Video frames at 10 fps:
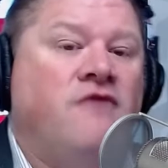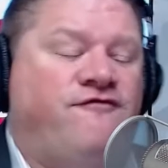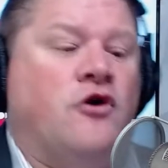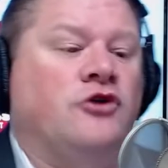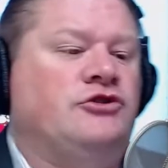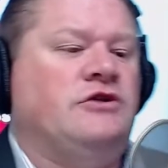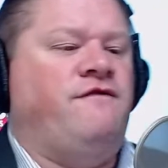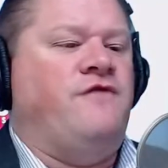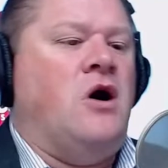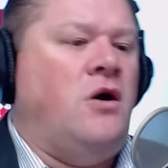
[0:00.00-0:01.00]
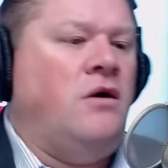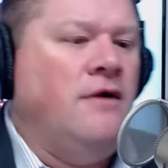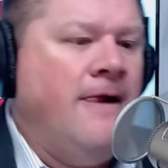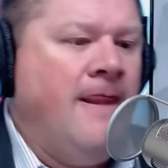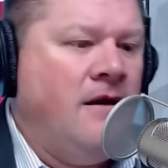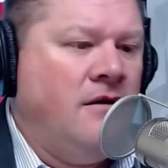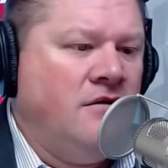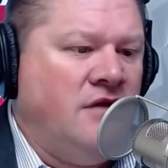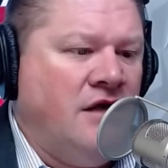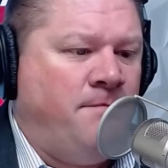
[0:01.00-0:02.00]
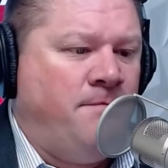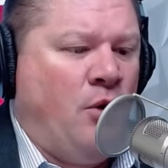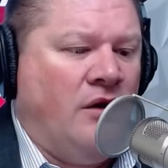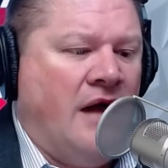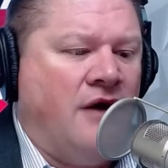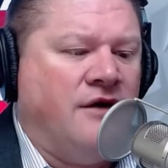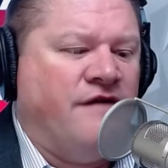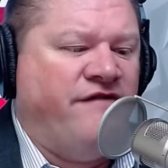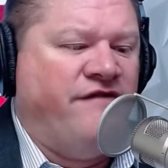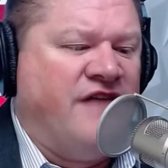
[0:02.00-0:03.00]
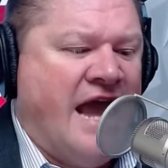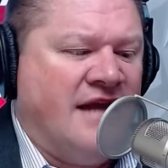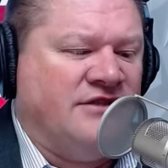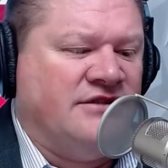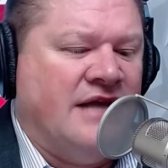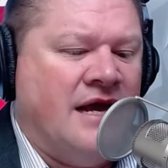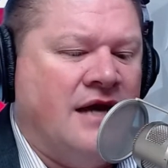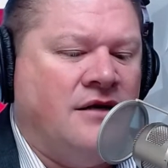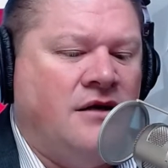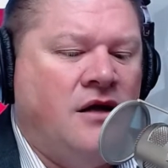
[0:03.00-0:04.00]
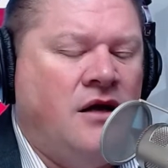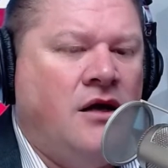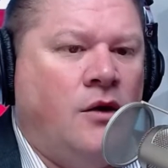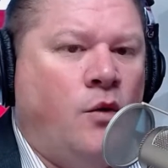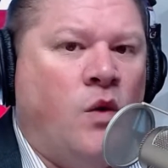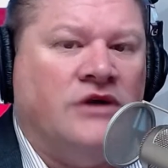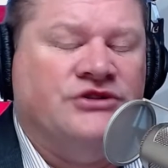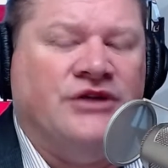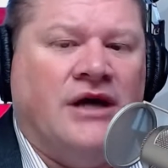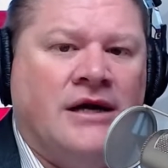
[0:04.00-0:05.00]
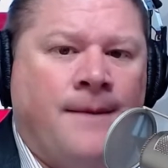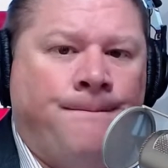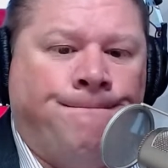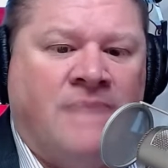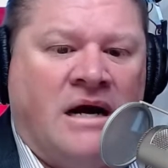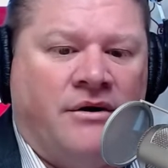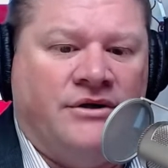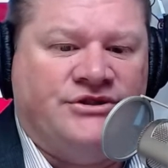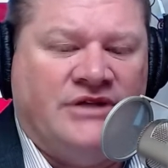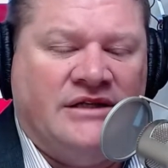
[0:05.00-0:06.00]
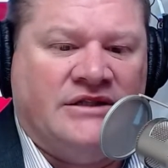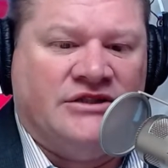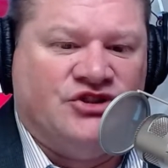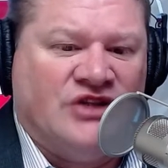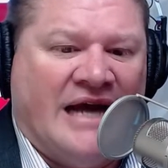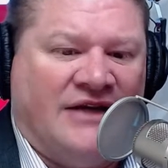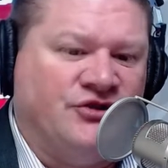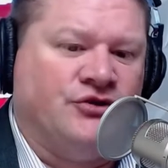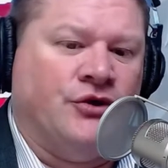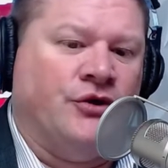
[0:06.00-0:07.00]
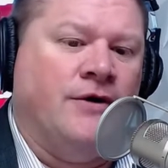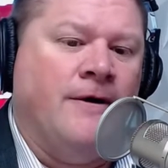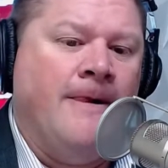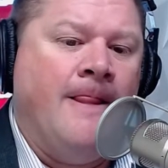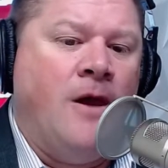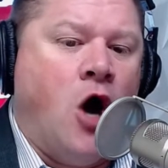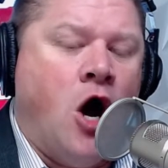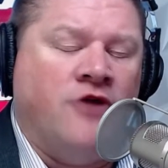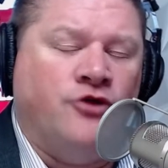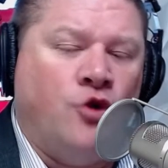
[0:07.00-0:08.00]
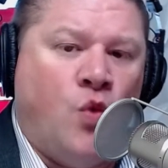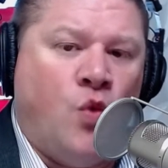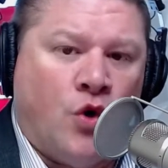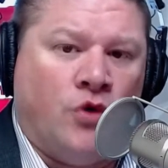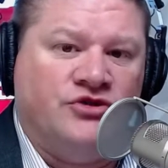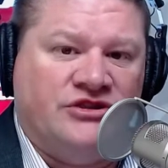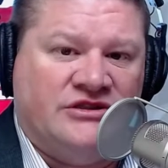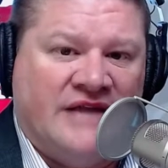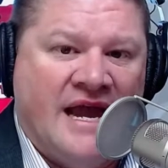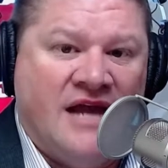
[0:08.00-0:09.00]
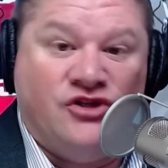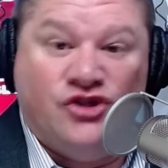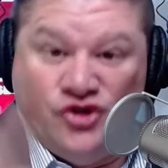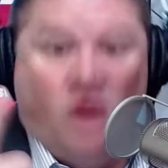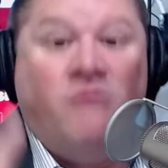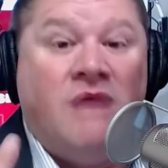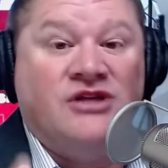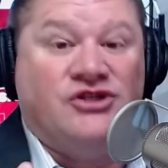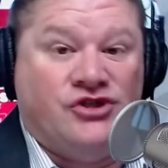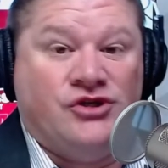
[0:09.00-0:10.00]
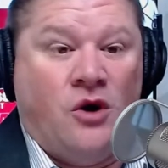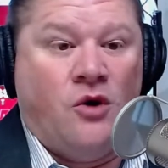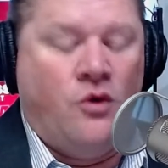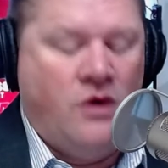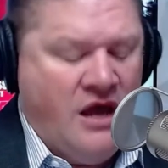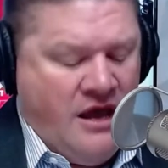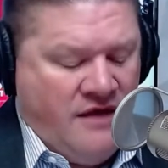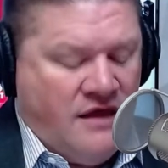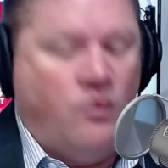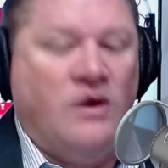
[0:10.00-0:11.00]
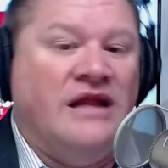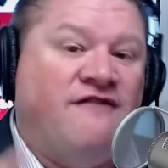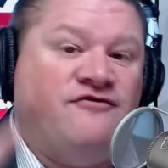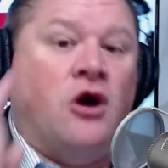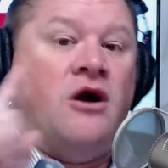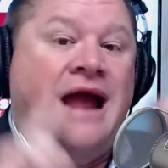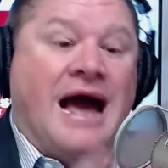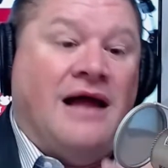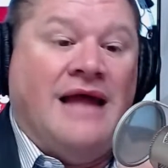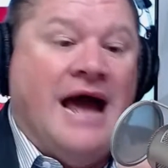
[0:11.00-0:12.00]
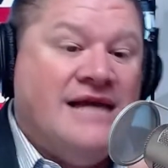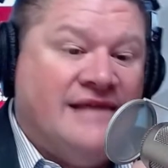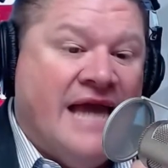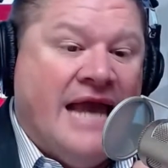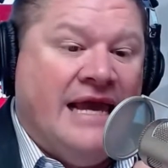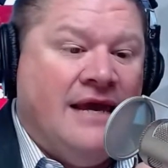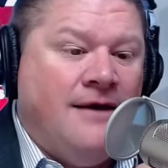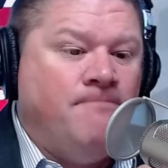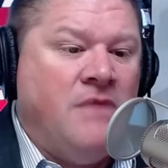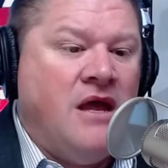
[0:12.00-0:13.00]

First of all, the pullout of Afghanistan was an embarrassing disaster on the world stage. So much so that we left our allies hanging,